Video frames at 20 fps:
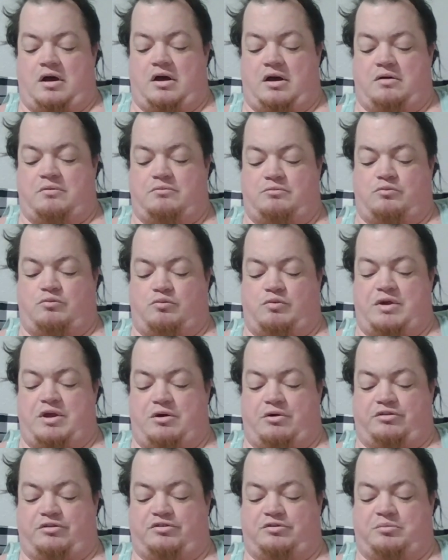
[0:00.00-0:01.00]
uh,
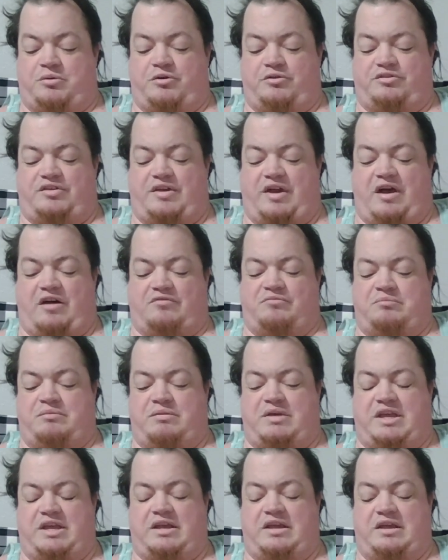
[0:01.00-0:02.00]
we are supposed to have
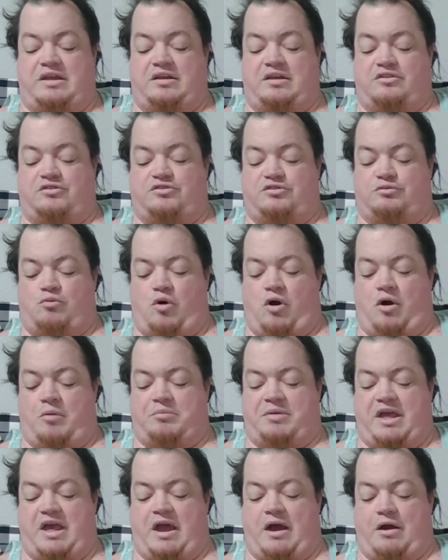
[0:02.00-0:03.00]
me
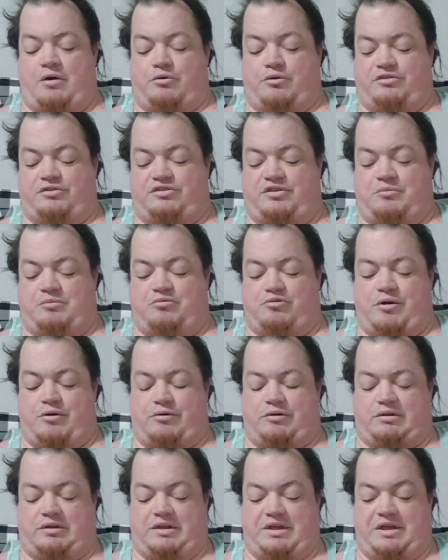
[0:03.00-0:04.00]
swapping hours
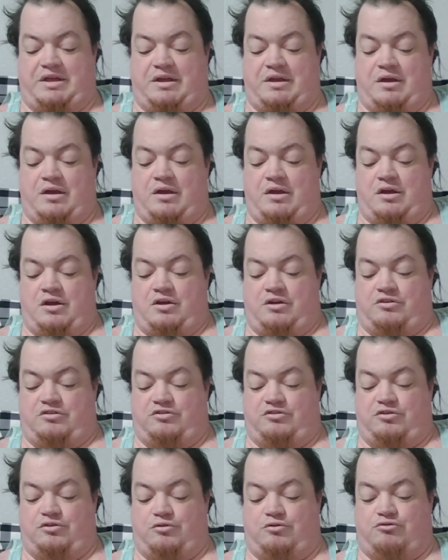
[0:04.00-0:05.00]
temporarily
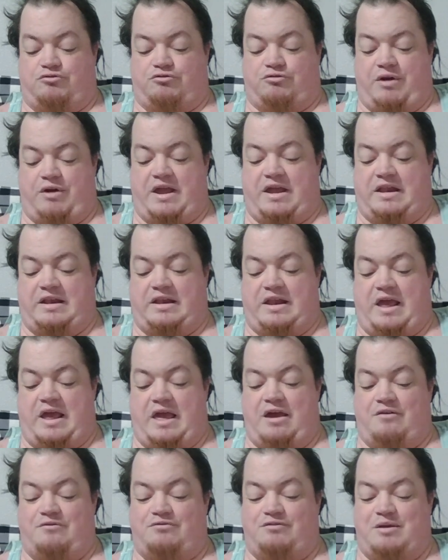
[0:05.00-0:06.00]
to
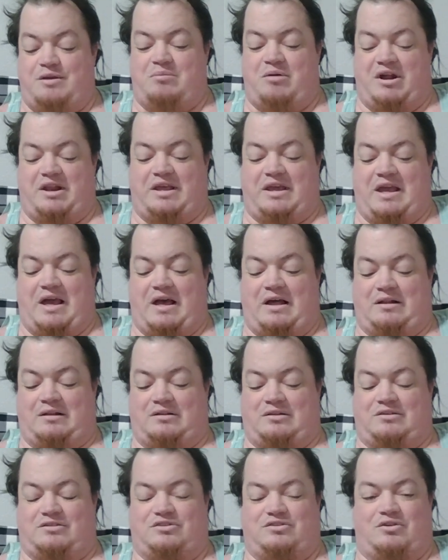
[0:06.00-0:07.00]
train everybody
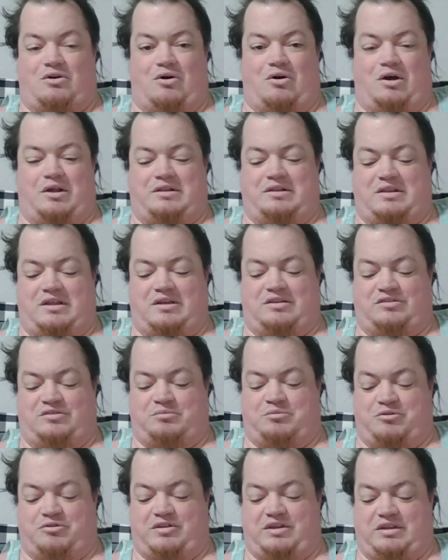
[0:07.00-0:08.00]
else on
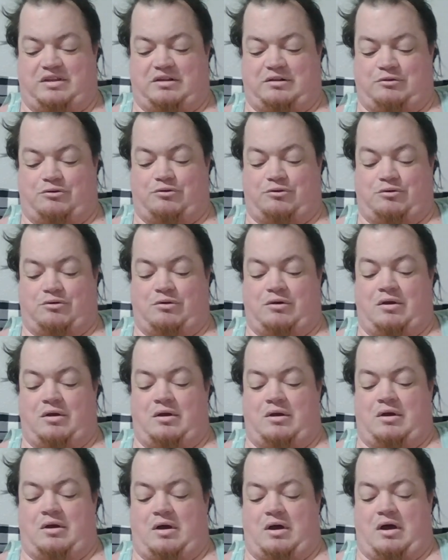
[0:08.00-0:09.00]
this particular
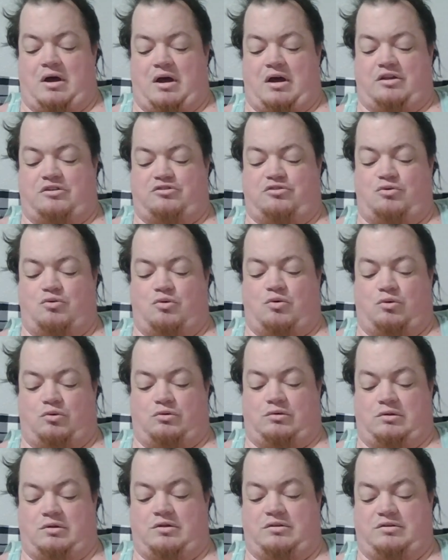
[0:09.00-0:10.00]
uh,
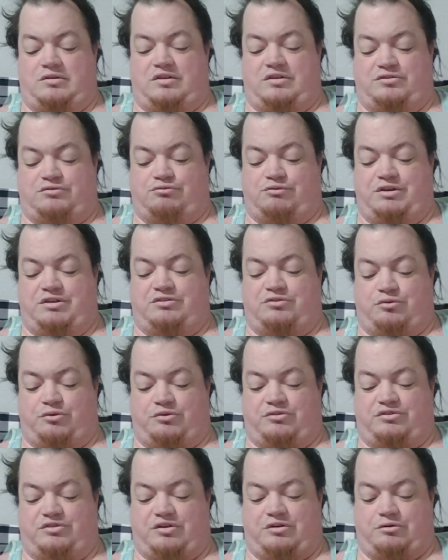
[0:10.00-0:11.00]
tool, this
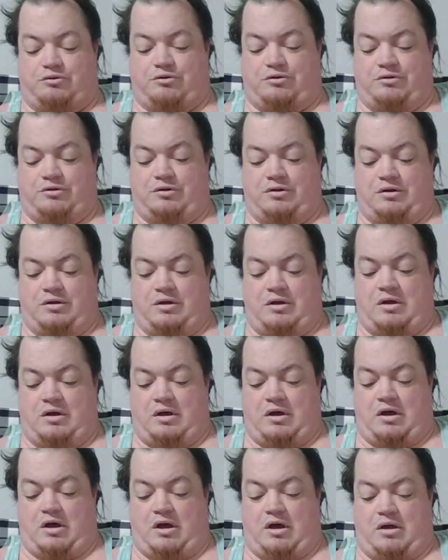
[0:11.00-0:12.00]
resource center,
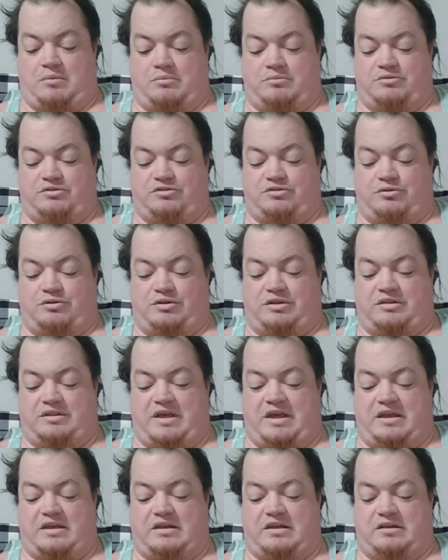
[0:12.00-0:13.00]
um, so
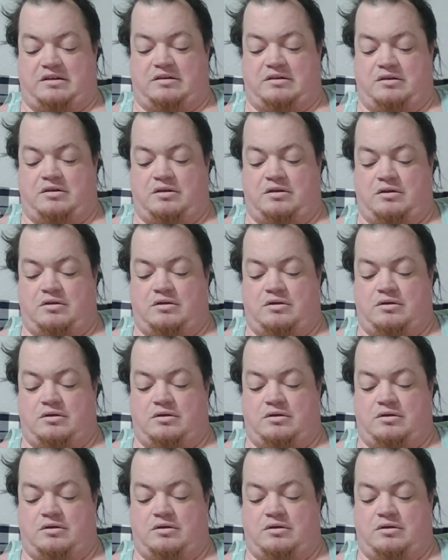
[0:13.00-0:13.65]
that they can